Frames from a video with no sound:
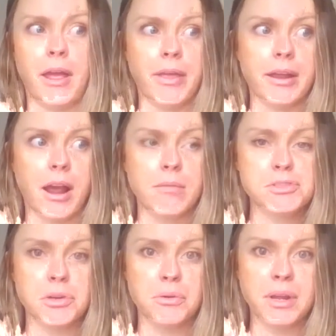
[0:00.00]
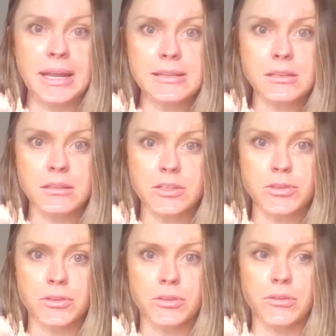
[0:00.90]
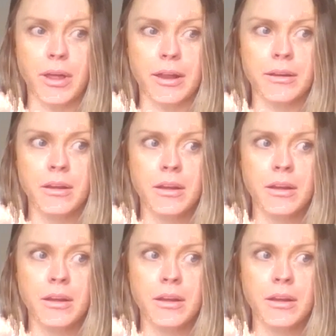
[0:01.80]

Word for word: And they come so easily to you that